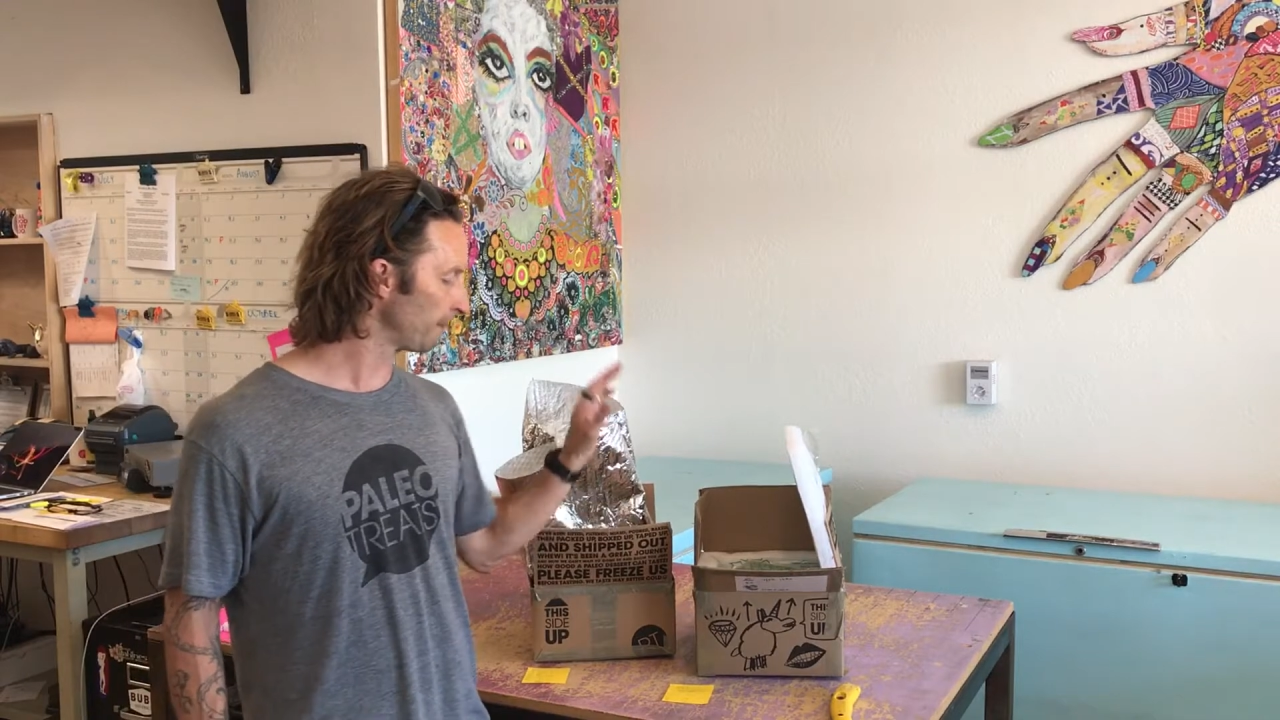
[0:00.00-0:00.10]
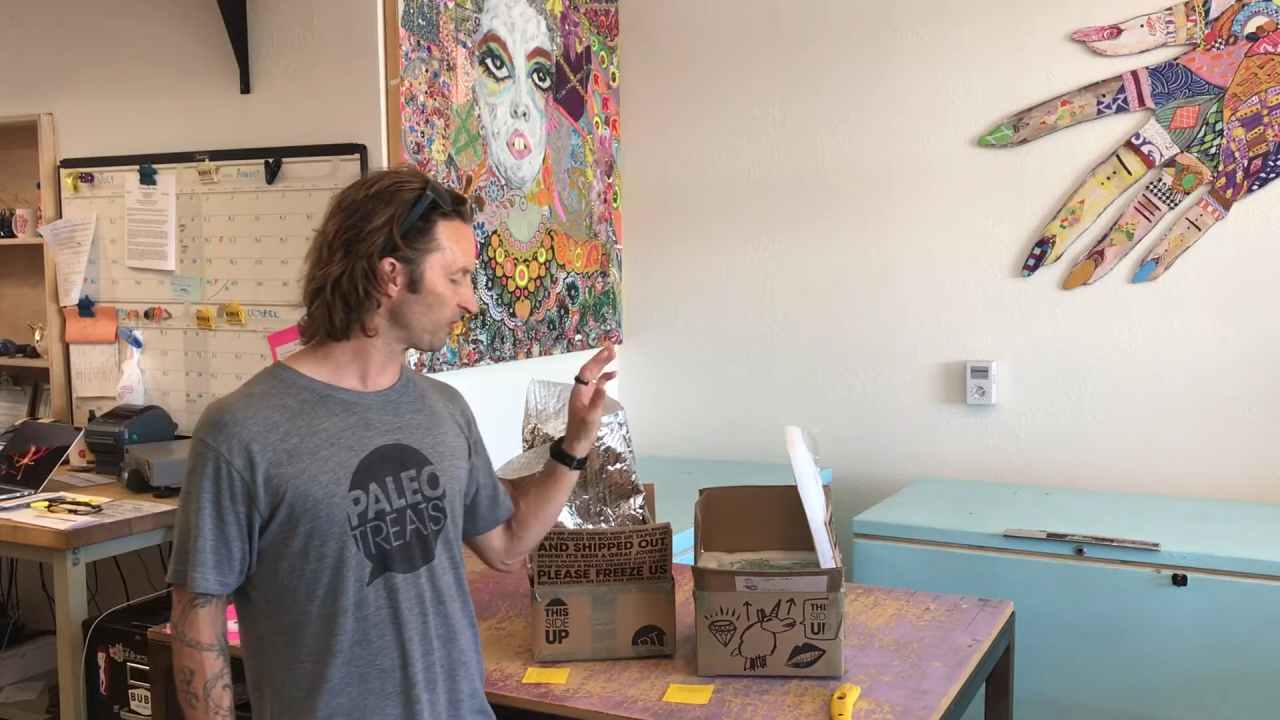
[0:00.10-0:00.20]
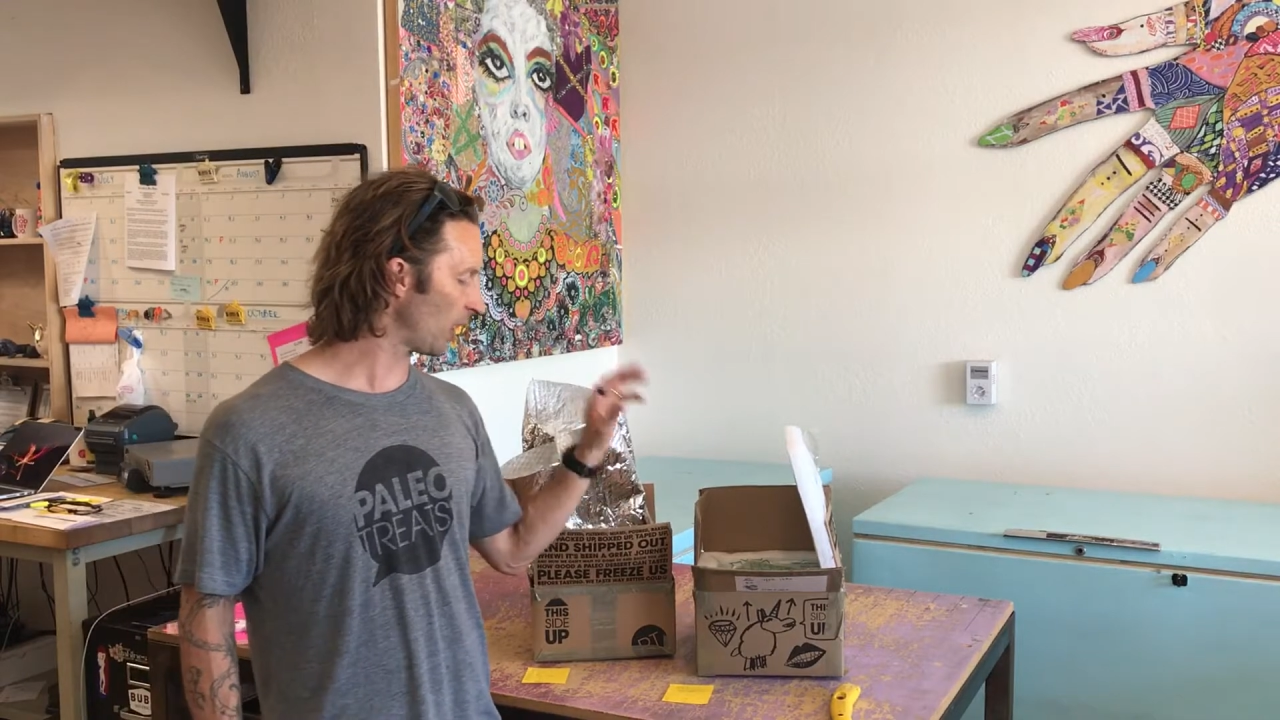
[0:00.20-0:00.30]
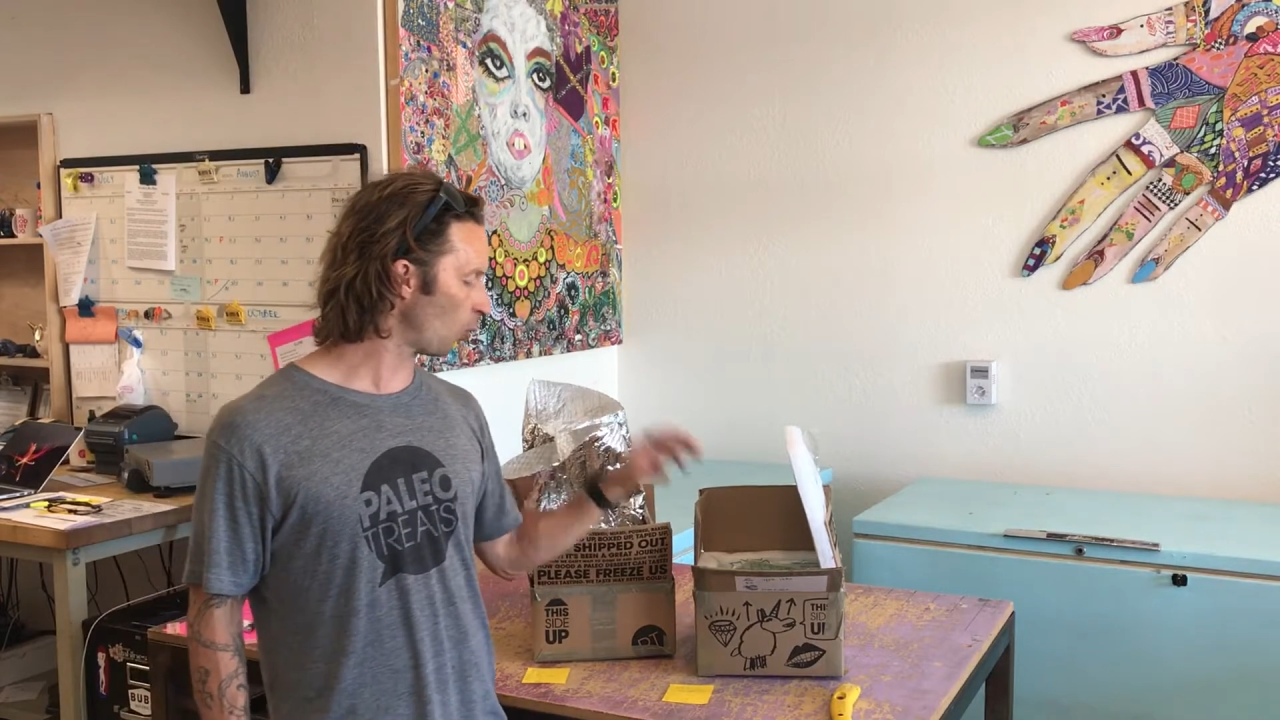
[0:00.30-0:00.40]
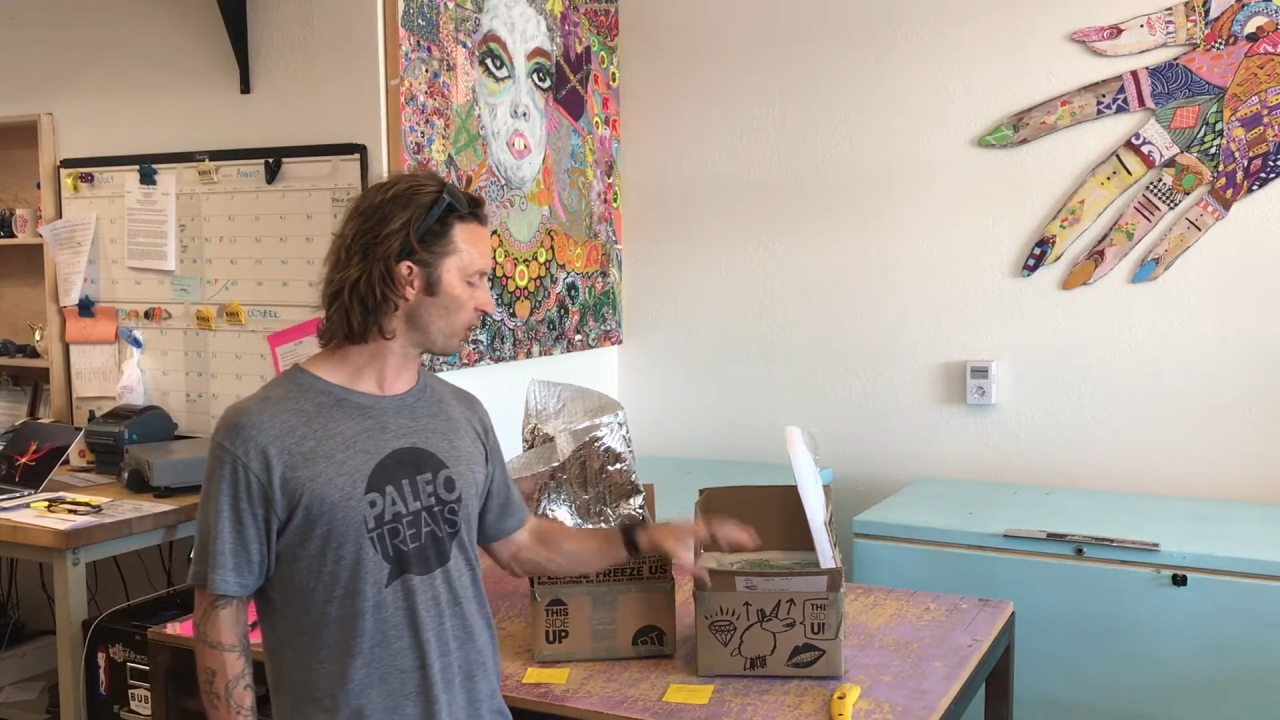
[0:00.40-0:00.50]

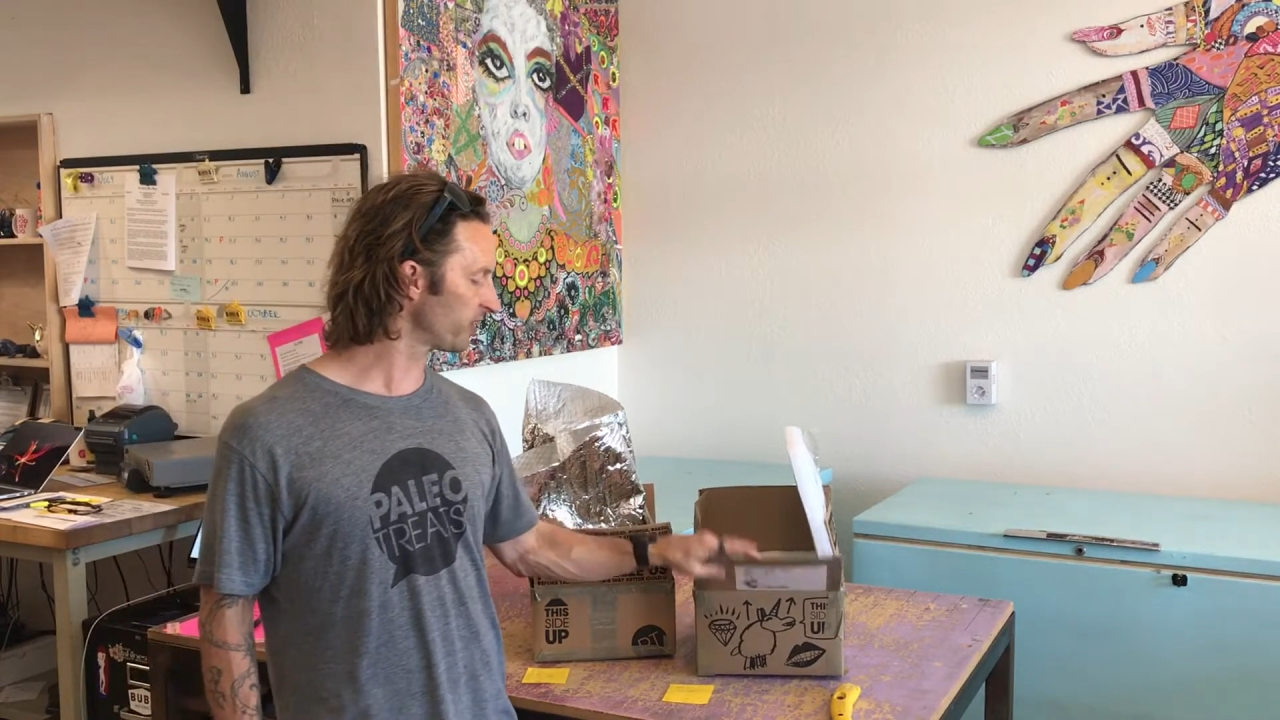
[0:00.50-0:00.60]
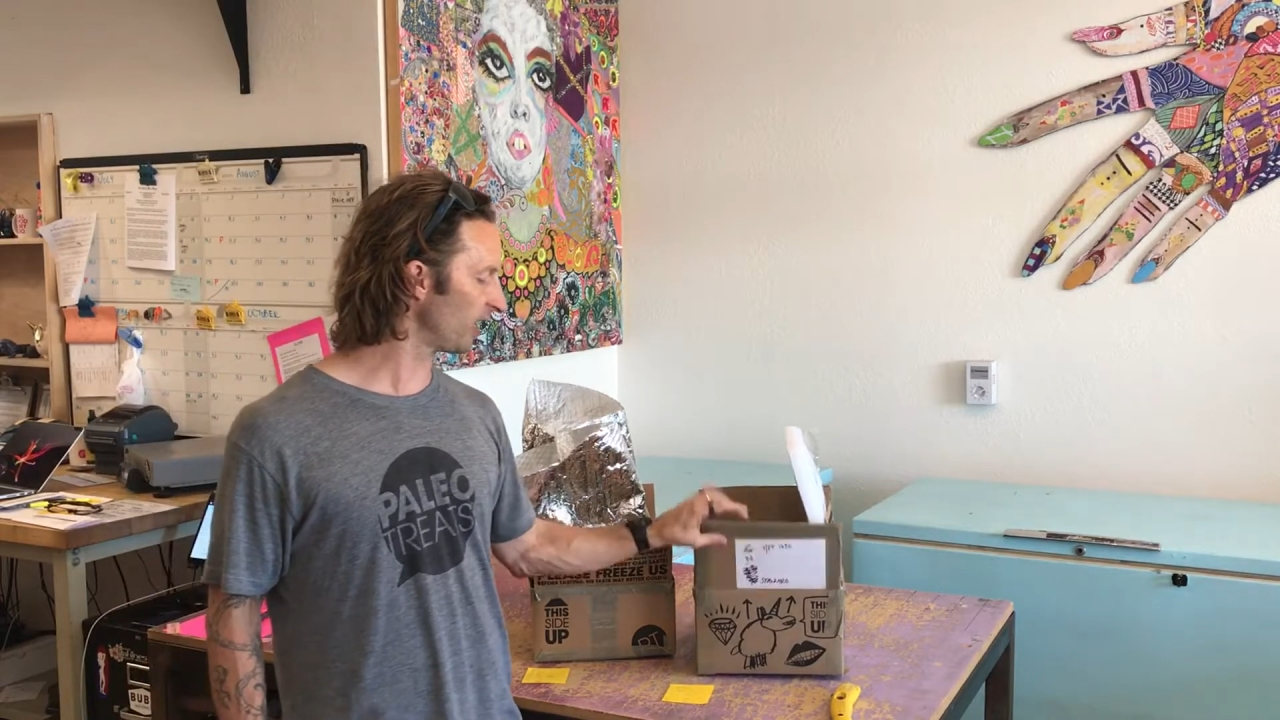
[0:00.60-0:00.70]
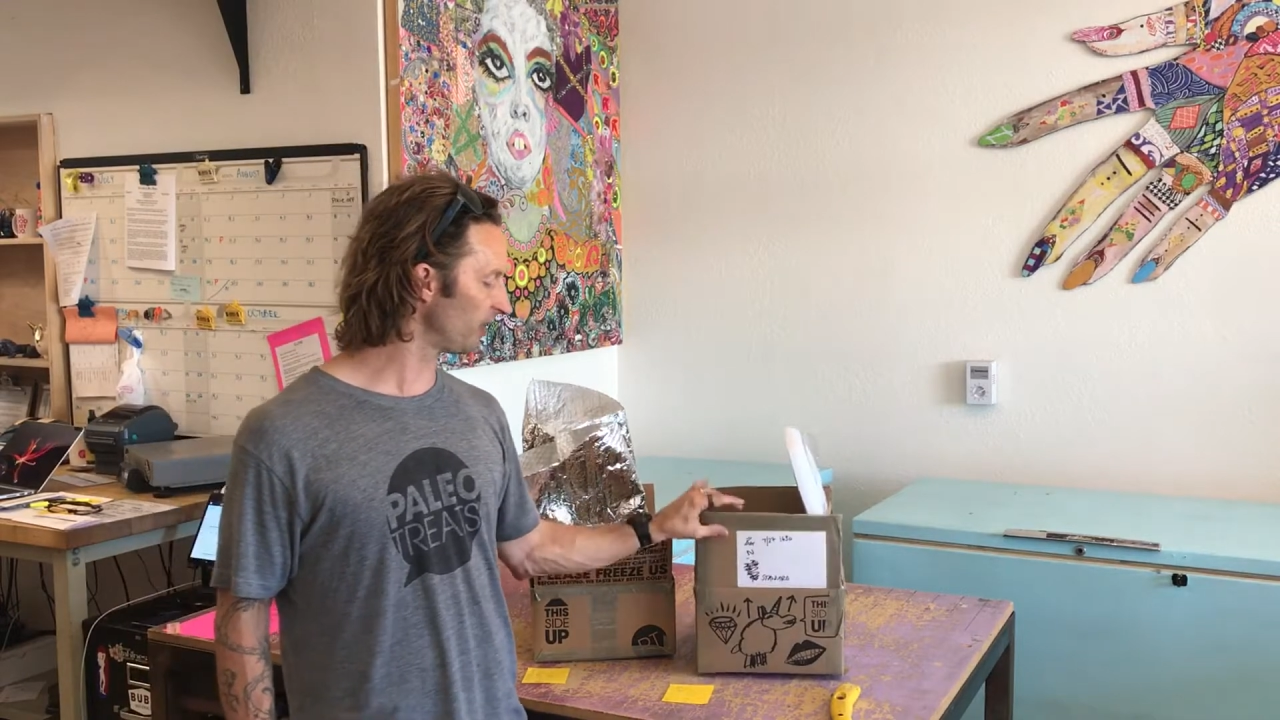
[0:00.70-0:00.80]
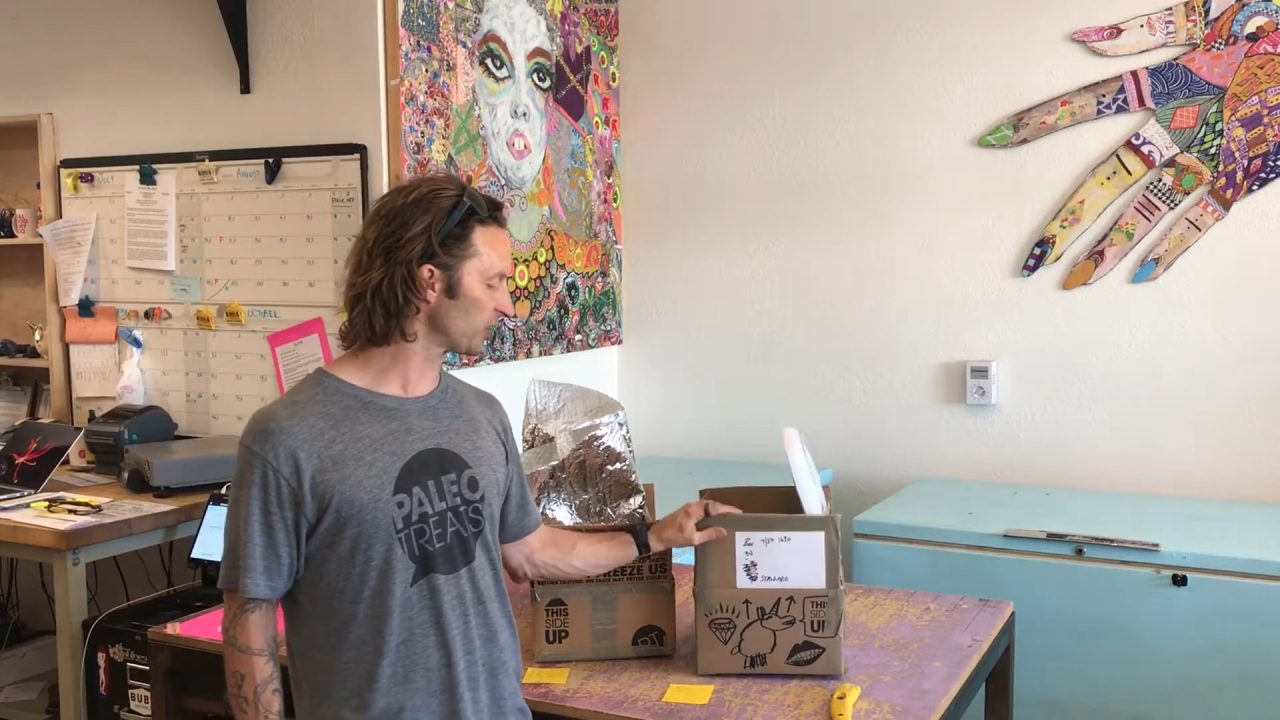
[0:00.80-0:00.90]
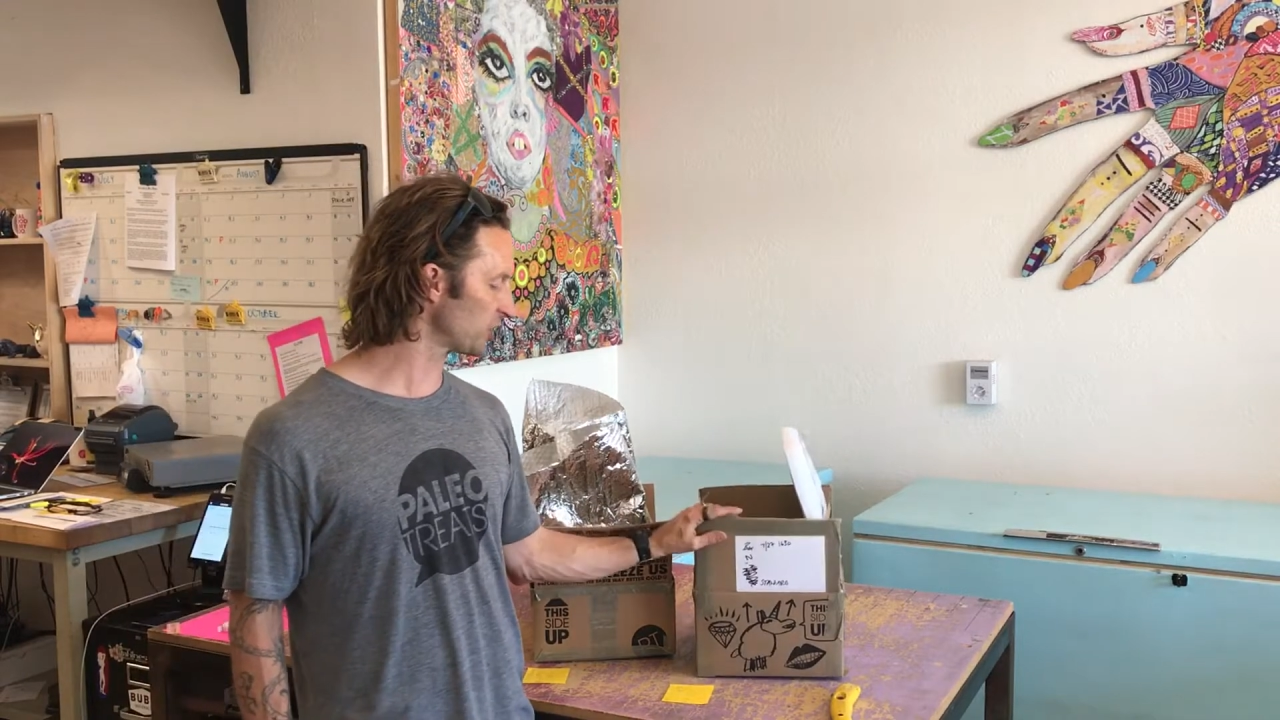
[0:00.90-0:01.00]
at one
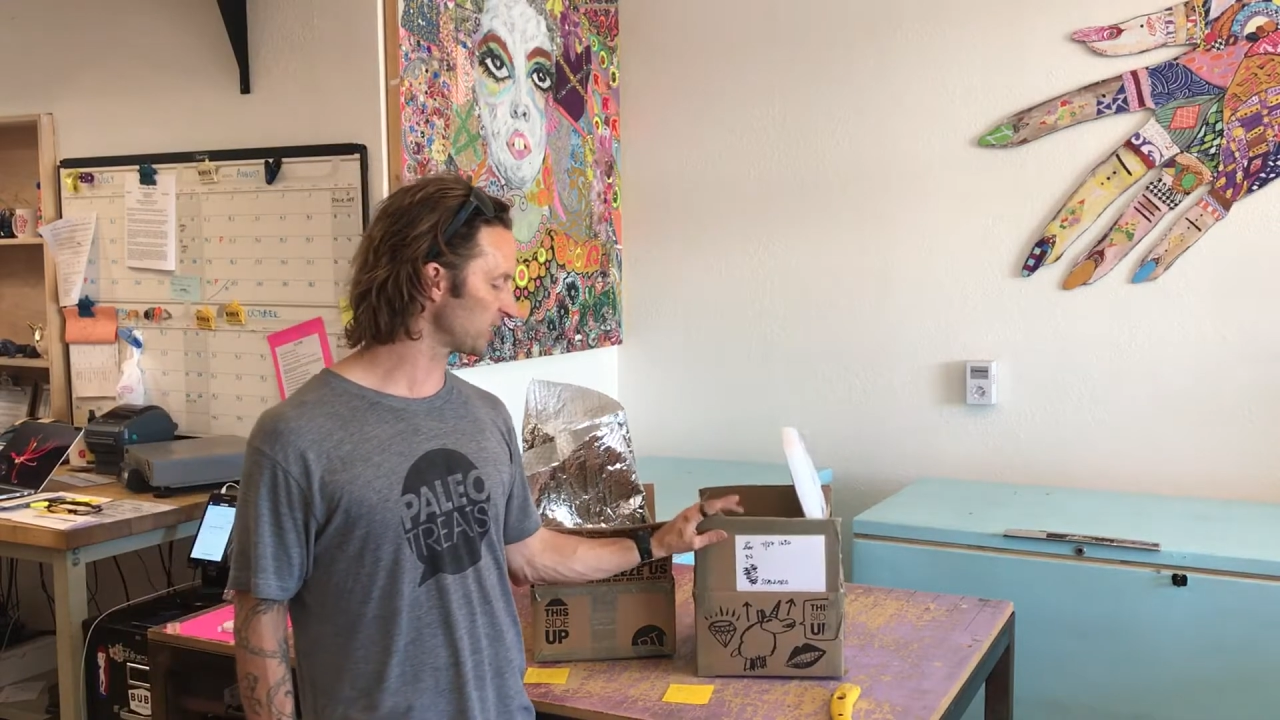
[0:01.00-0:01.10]
day this